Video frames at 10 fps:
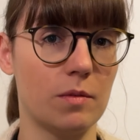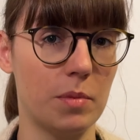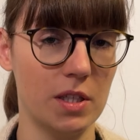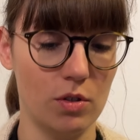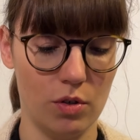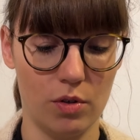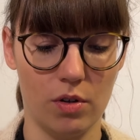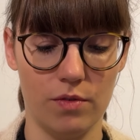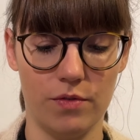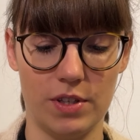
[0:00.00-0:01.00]
a bit too
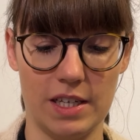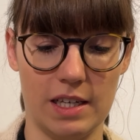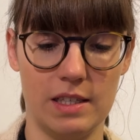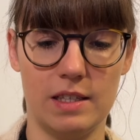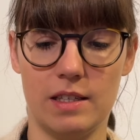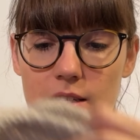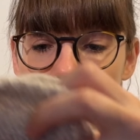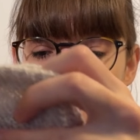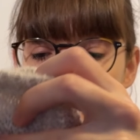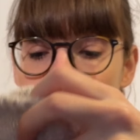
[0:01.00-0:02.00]
cold for this,
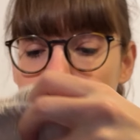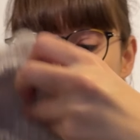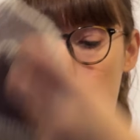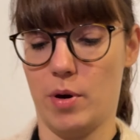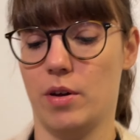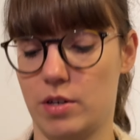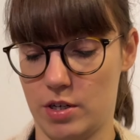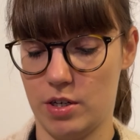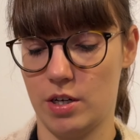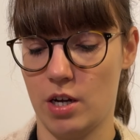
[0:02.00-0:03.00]

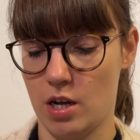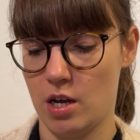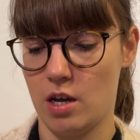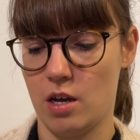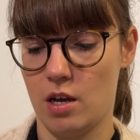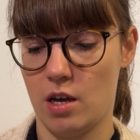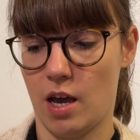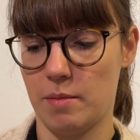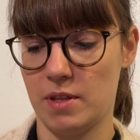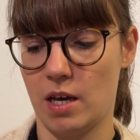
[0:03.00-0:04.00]
but
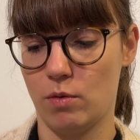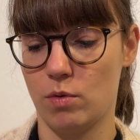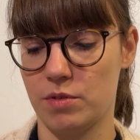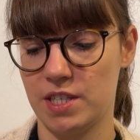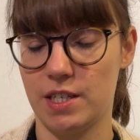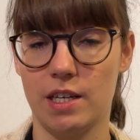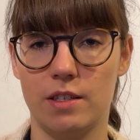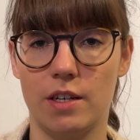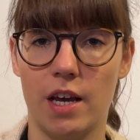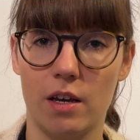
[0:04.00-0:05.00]
I mean I wore it
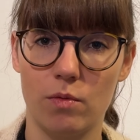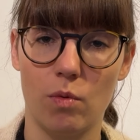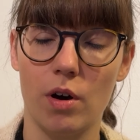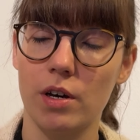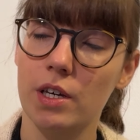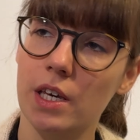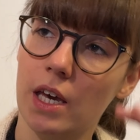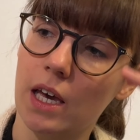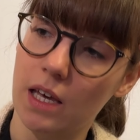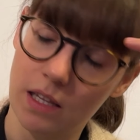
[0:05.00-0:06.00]
yesterday at work
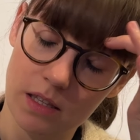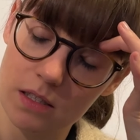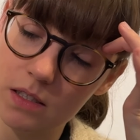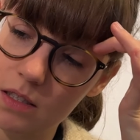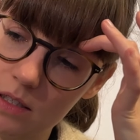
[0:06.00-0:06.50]
and